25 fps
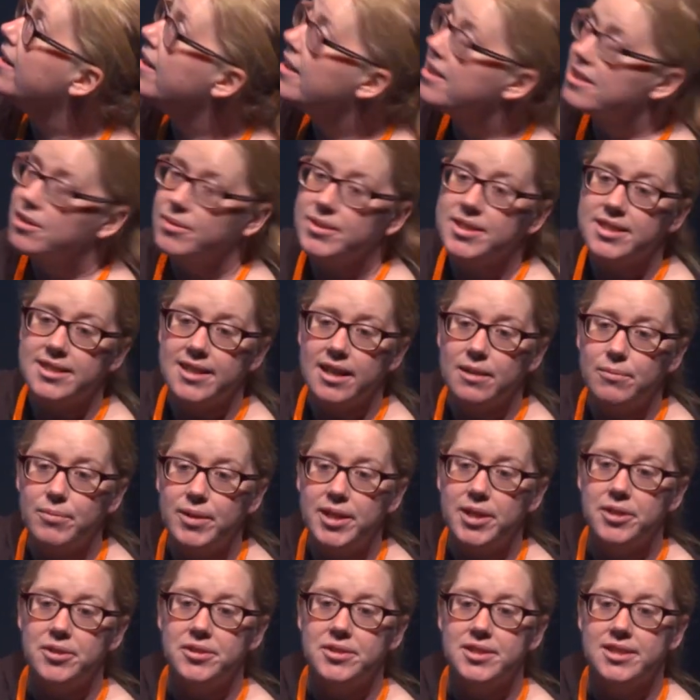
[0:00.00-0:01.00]
So instead we
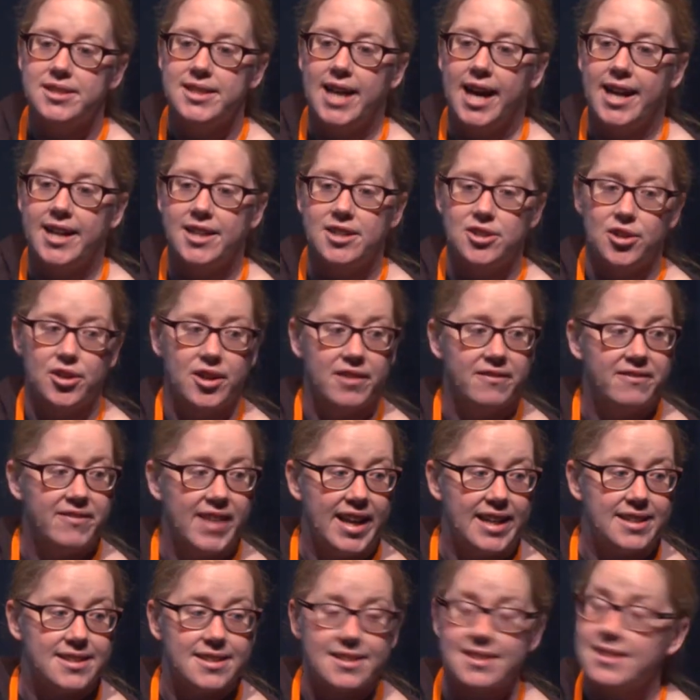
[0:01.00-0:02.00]
use Datadog
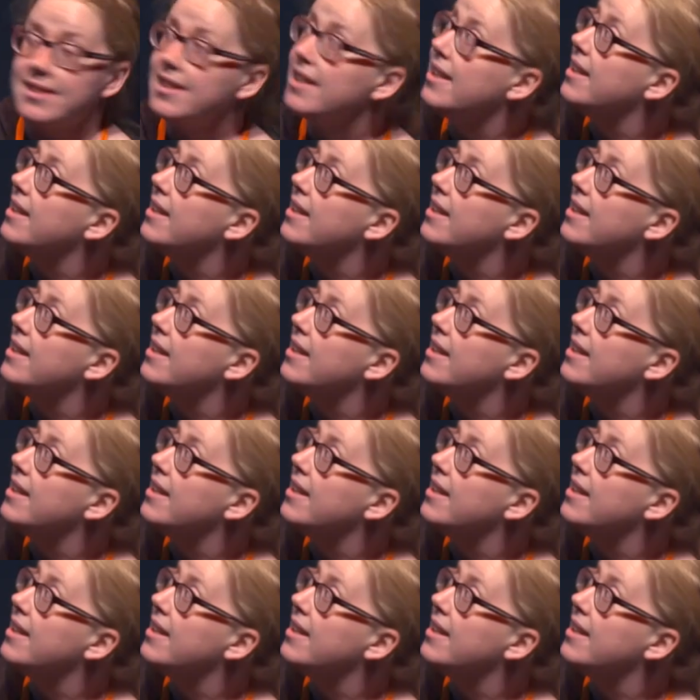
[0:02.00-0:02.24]
Events.